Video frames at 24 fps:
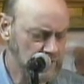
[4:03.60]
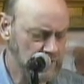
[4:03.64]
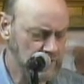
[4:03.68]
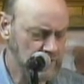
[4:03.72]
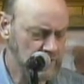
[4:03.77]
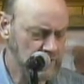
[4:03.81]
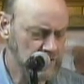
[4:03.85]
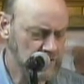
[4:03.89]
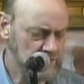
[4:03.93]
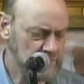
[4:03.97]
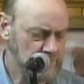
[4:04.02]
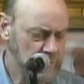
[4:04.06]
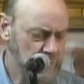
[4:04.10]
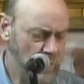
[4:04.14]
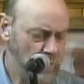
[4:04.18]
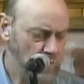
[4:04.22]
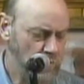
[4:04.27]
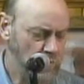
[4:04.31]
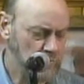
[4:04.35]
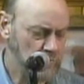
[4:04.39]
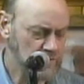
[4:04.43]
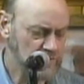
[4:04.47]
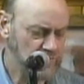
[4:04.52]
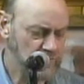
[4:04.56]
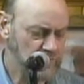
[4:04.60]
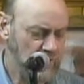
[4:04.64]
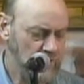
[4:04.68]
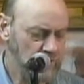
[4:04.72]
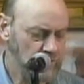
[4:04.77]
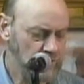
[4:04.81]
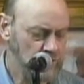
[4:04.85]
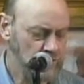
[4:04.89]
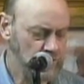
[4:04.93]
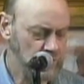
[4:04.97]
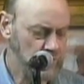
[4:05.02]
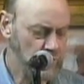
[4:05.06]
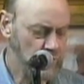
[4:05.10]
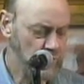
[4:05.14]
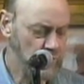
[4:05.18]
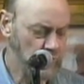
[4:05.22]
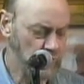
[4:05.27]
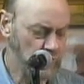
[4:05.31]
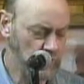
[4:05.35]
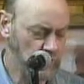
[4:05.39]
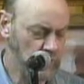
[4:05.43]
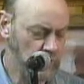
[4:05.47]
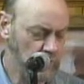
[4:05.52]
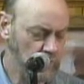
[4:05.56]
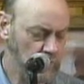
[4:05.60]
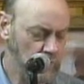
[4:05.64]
This poem has found the truth,